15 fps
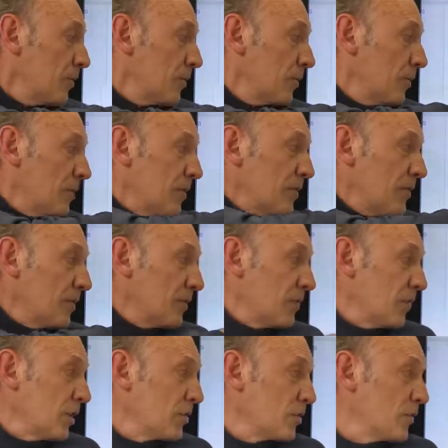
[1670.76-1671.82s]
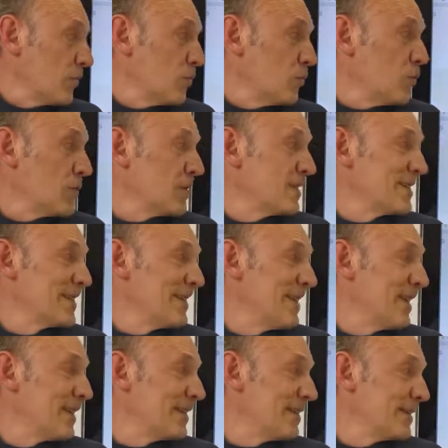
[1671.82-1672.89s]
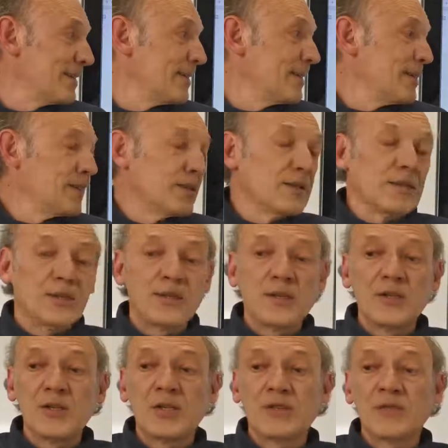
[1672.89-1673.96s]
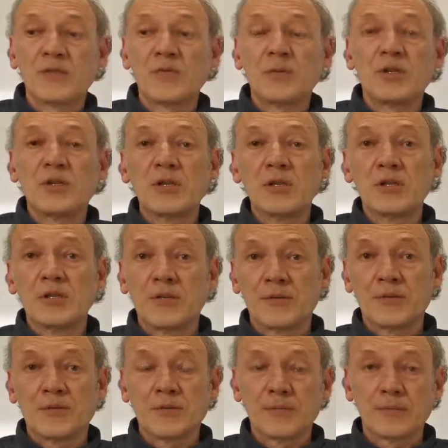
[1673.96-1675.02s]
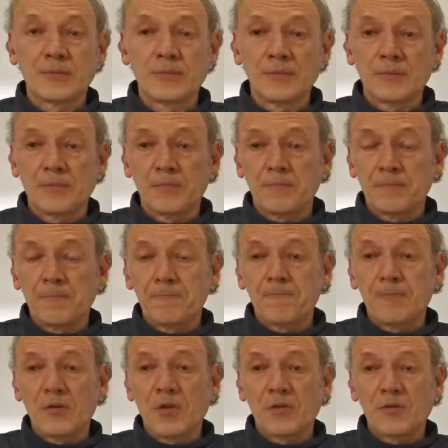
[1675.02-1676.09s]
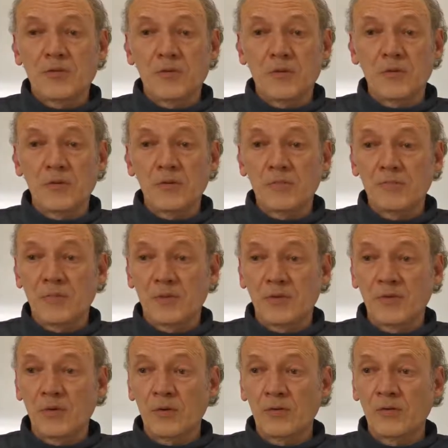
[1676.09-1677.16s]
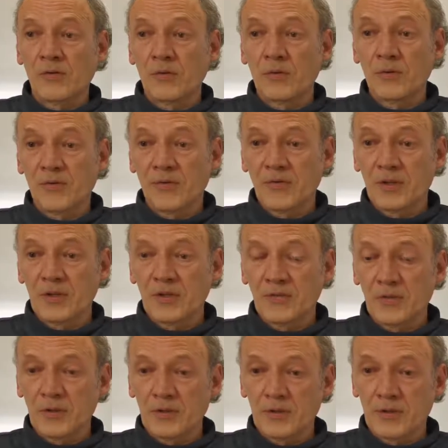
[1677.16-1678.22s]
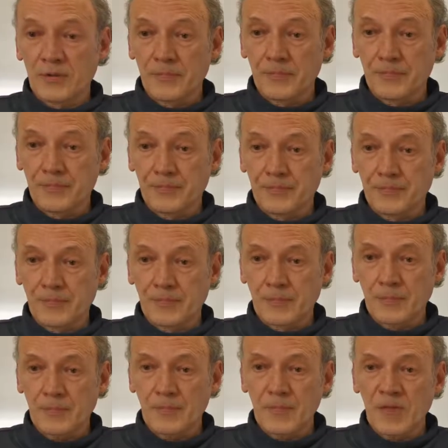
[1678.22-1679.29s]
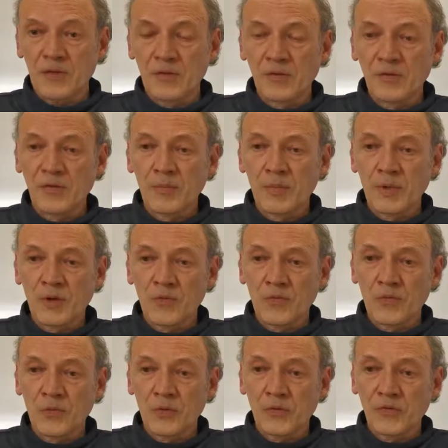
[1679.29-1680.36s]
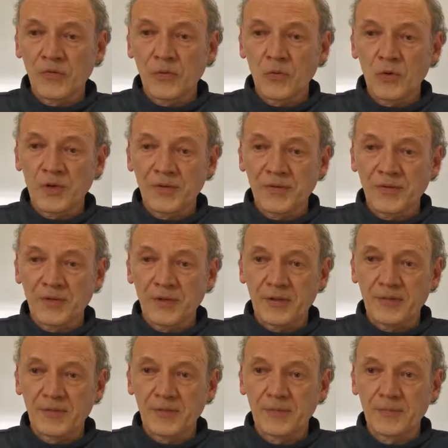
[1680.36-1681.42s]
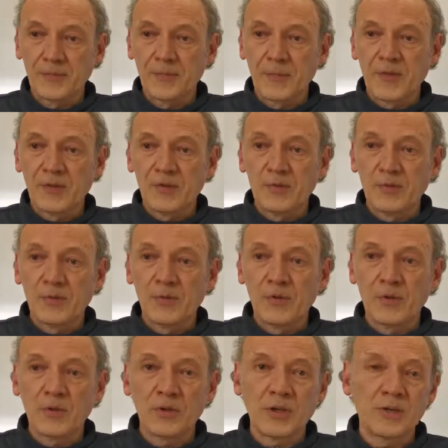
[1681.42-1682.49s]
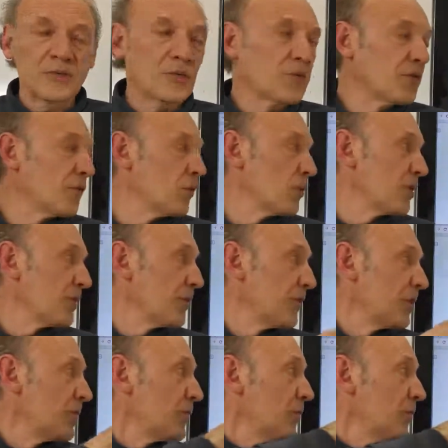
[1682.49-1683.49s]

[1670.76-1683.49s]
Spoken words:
So that's a factor of more than 10 in just 20 years. So it's also significant. Similar for solar cells. When we look at the solar cell